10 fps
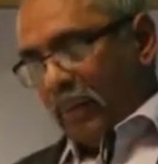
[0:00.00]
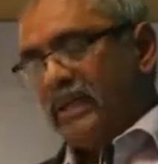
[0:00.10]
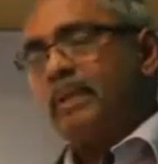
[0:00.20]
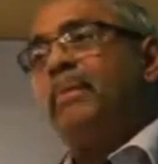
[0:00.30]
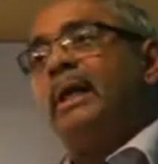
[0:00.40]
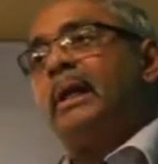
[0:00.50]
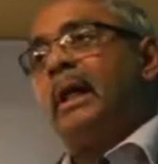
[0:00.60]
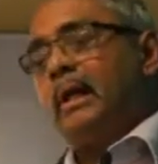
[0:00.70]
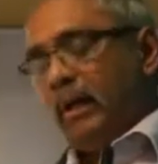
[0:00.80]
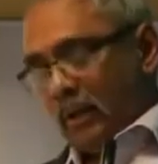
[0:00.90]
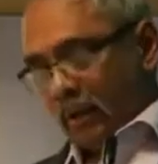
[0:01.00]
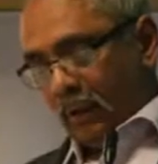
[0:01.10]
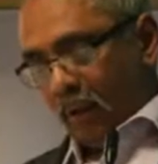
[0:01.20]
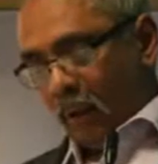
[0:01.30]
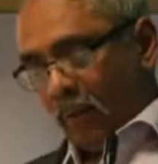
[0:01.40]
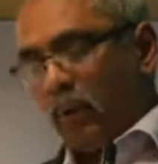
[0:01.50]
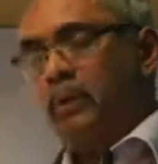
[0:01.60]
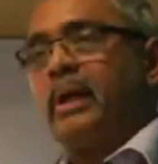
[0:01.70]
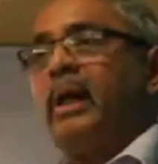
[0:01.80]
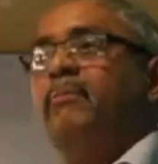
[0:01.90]
who builds a better air conditioner or
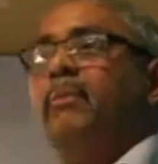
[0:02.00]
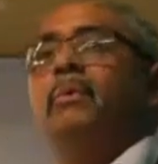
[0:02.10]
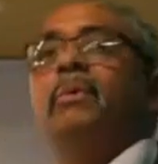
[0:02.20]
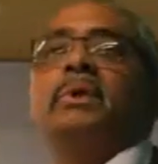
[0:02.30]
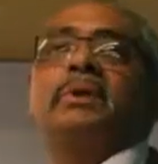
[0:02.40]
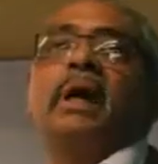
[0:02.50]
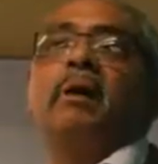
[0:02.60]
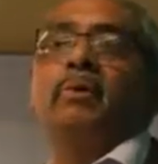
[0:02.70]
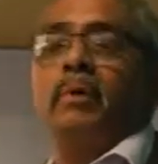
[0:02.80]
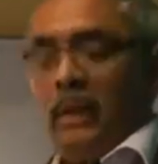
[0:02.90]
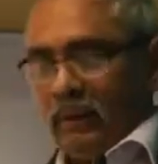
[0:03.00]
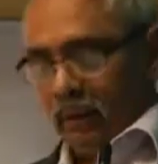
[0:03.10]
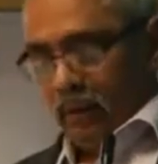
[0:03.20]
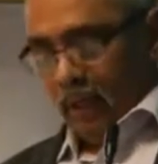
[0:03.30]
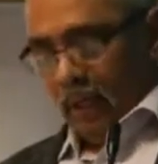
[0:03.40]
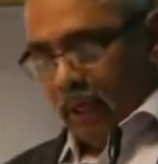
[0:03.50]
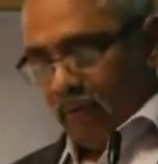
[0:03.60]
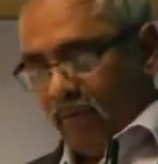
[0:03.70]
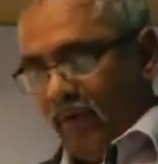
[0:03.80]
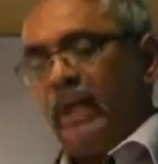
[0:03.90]
mousetrap would starve to death
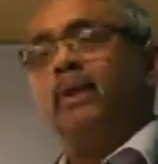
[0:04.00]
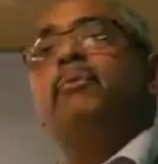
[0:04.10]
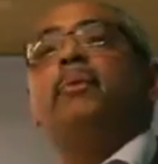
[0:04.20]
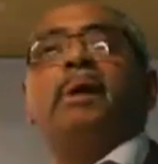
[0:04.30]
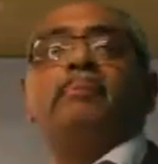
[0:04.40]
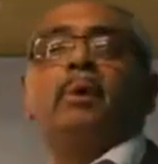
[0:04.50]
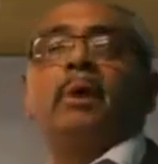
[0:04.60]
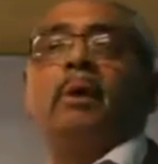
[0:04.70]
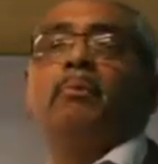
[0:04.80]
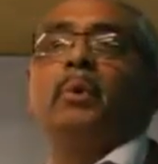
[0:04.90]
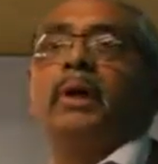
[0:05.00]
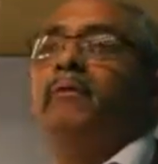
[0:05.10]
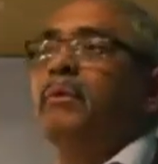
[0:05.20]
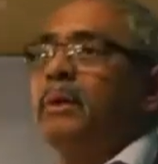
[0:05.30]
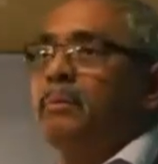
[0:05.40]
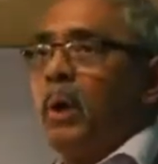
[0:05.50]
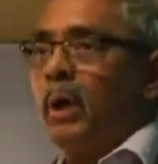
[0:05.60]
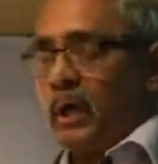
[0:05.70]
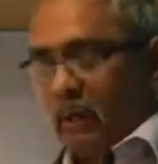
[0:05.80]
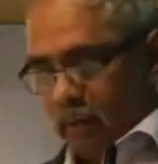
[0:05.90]
if he waited for people to come looking for the product.